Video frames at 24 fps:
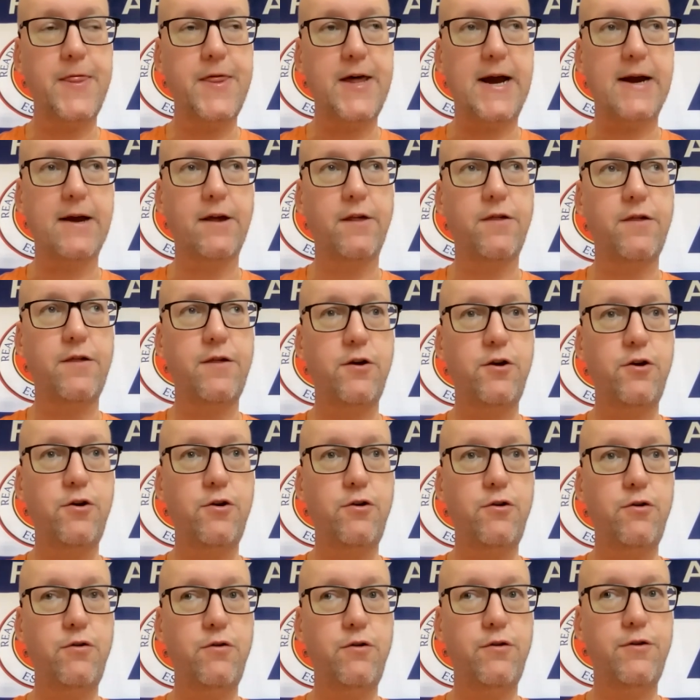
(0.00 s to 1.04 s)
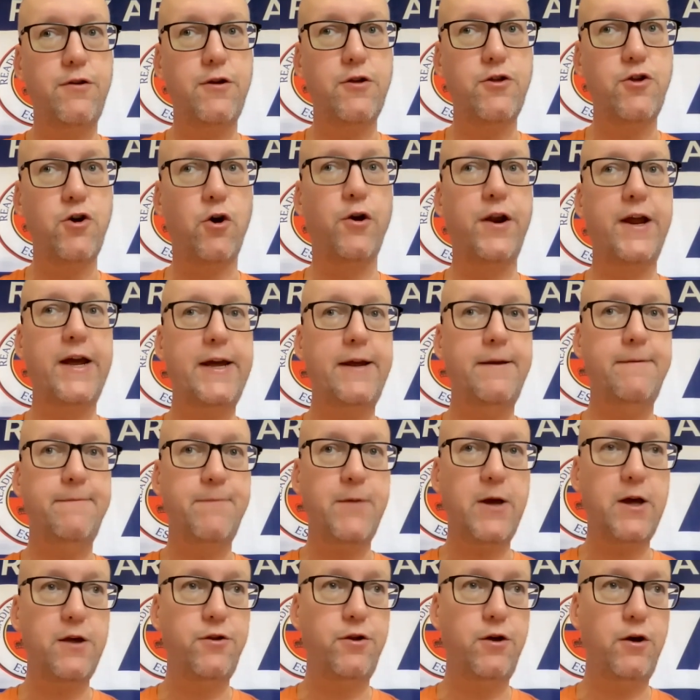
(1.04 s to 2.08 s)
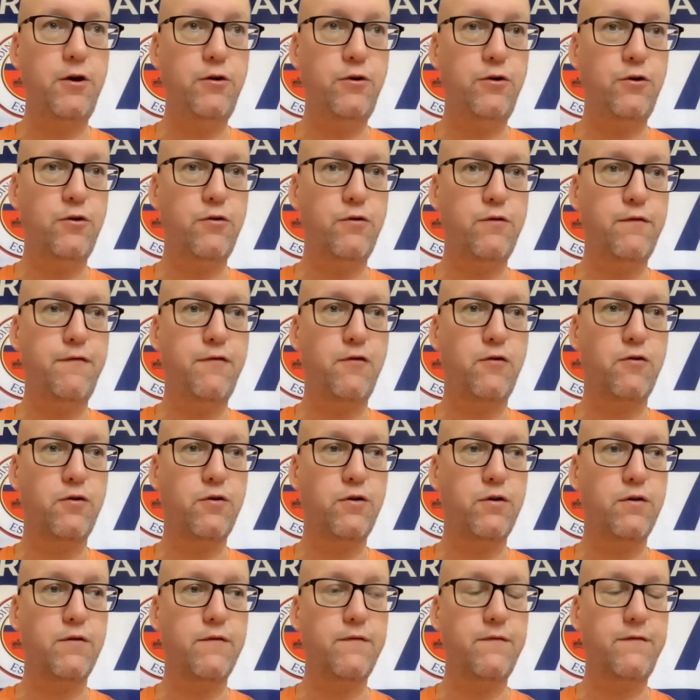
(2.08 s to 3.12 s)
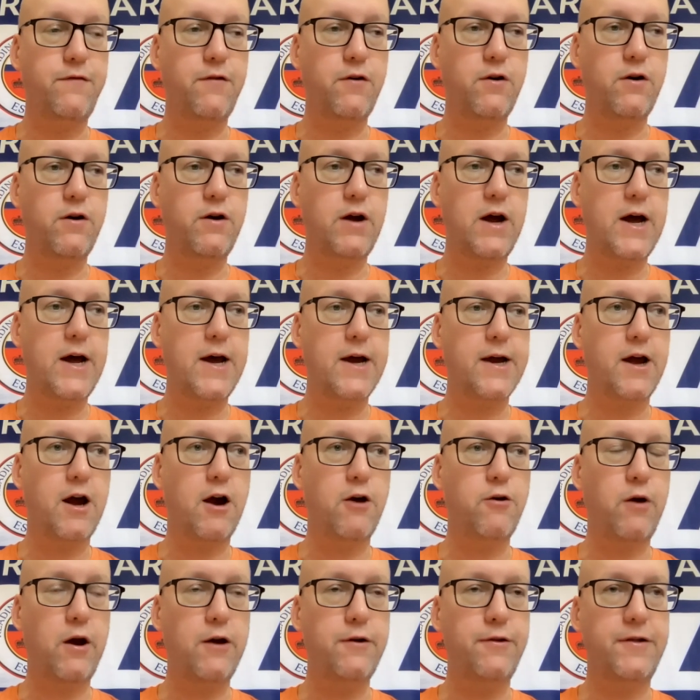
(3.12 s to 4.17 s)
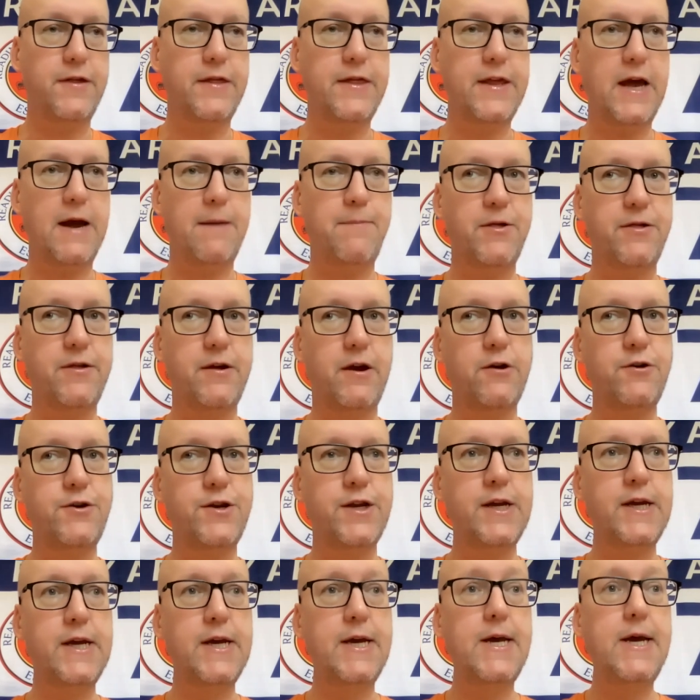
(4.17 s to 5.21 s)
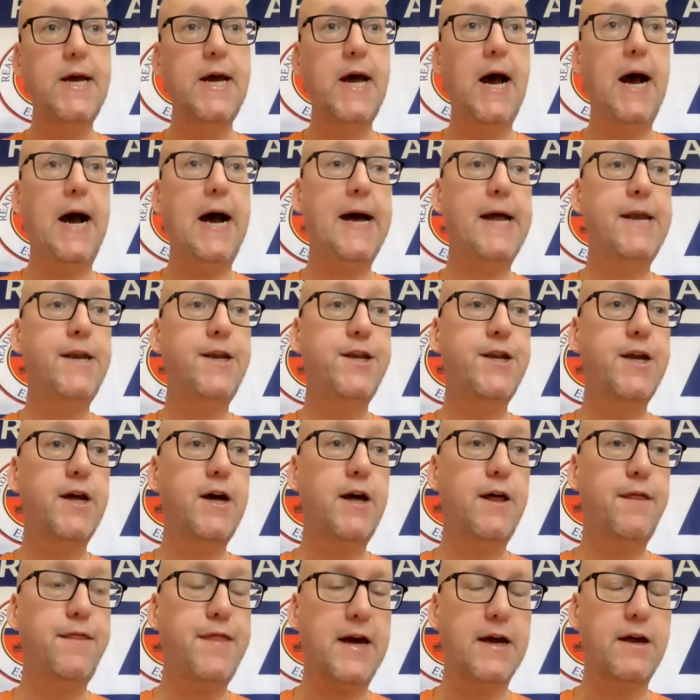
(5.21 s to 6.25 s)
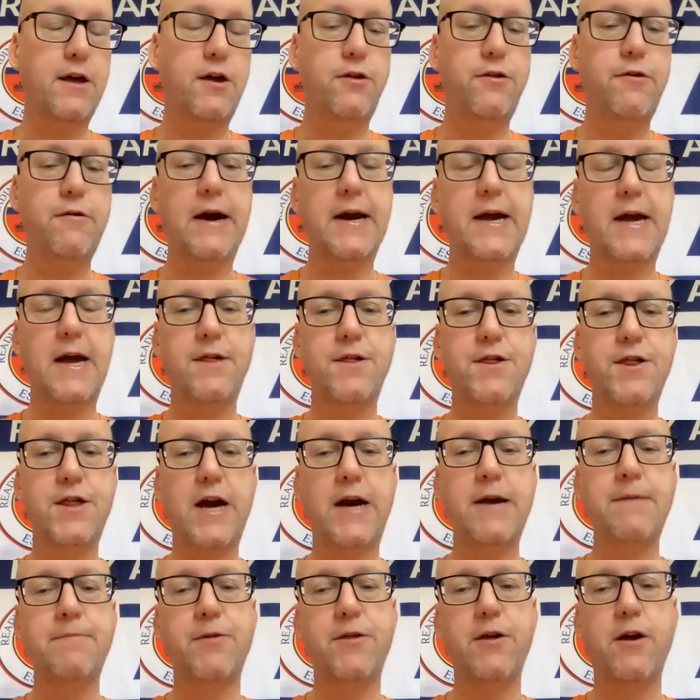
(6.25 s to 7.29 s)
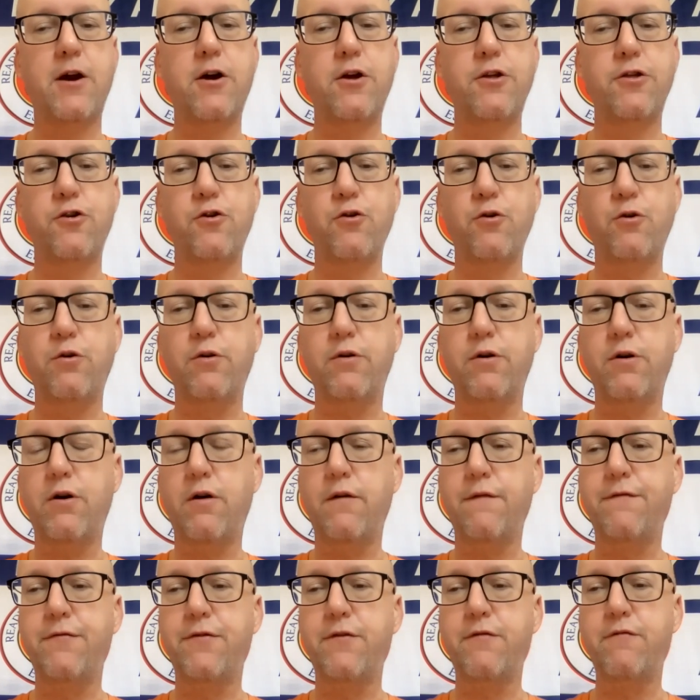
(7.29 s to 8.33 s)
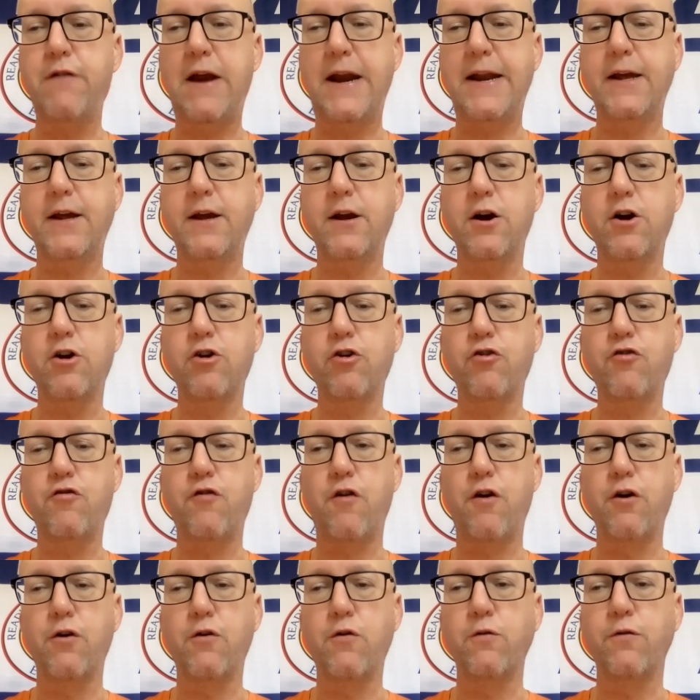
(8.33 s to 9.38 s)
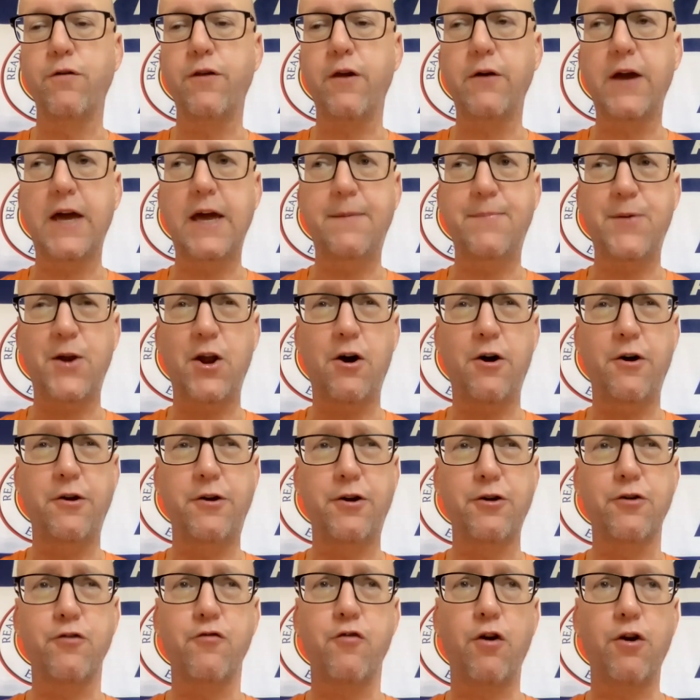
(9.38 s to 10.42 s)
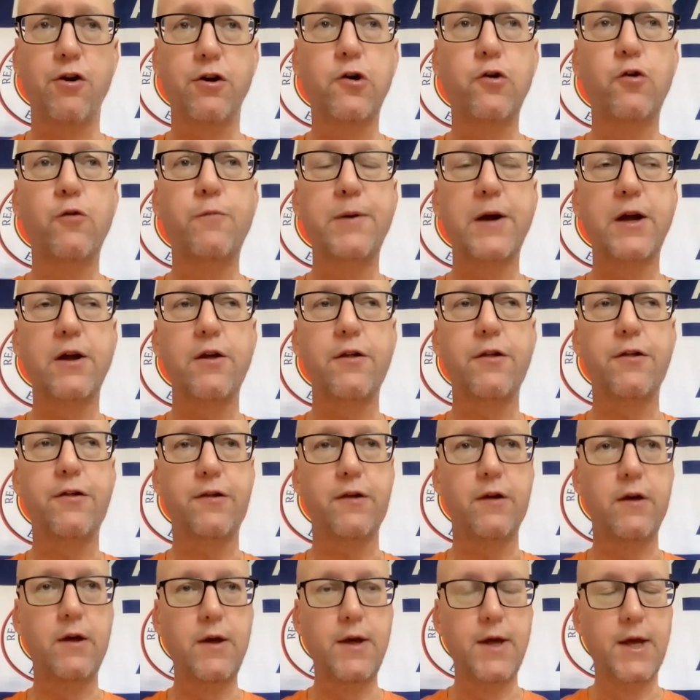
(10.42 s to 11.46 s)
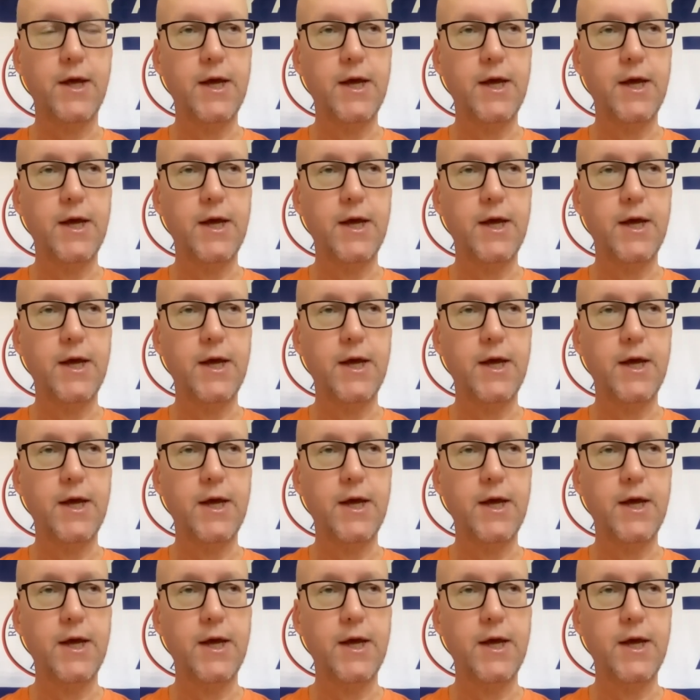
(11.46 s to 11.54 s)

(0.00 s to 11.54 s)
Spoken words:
Thanks to Johnny, as usual, for co-hosting the episode. And thank you to our guest, James Earnshaw of the Reading Chronicle. So keep an eye on the Chronicle, because